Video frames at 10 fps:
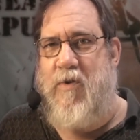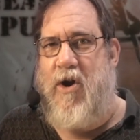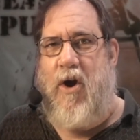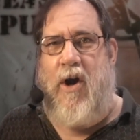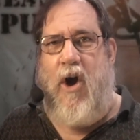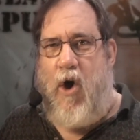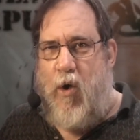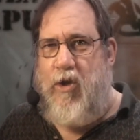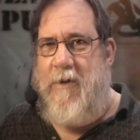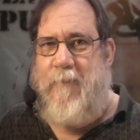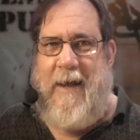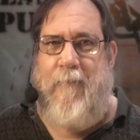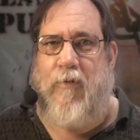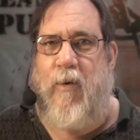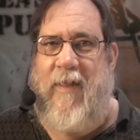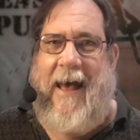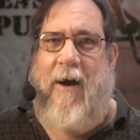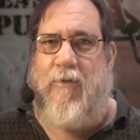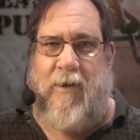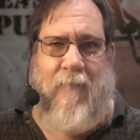regarding holding people
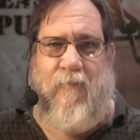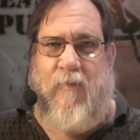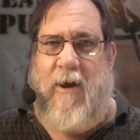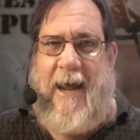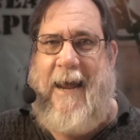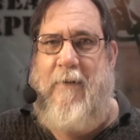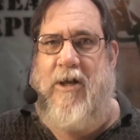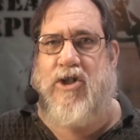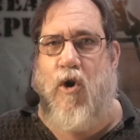without habeas